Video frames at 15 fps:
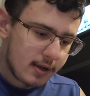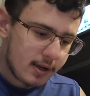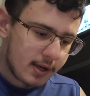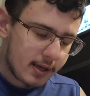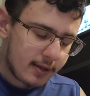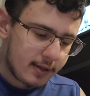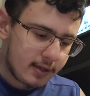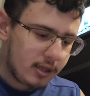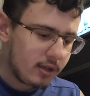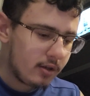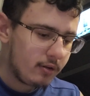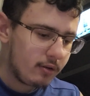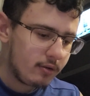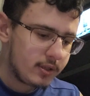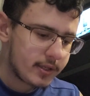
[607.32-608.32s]
and then
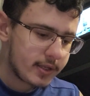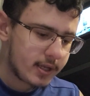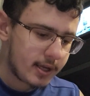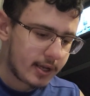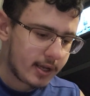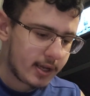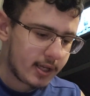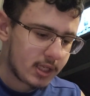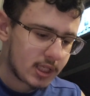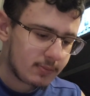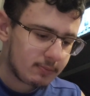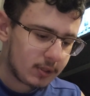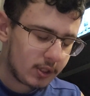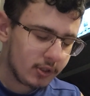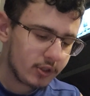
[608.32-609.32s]
use a
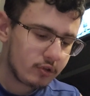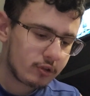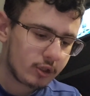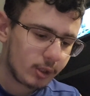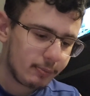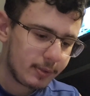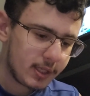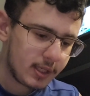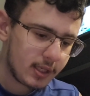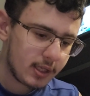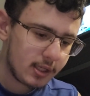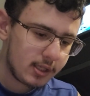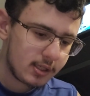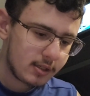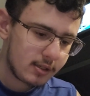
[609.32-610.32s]
small drill
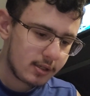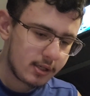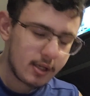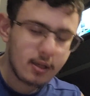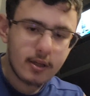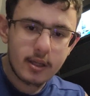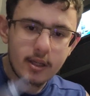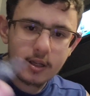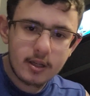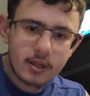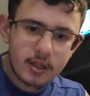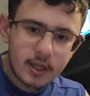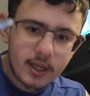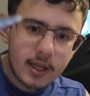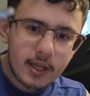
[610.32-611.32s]
piece
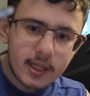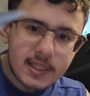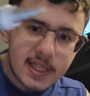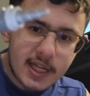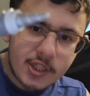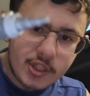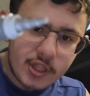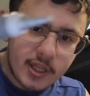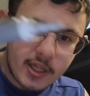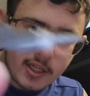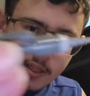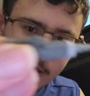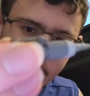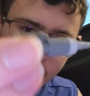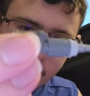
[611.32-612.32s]
and attach that
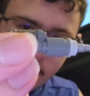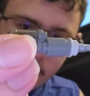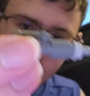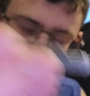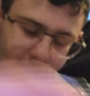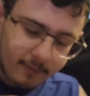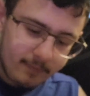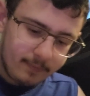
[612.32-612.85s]
into there.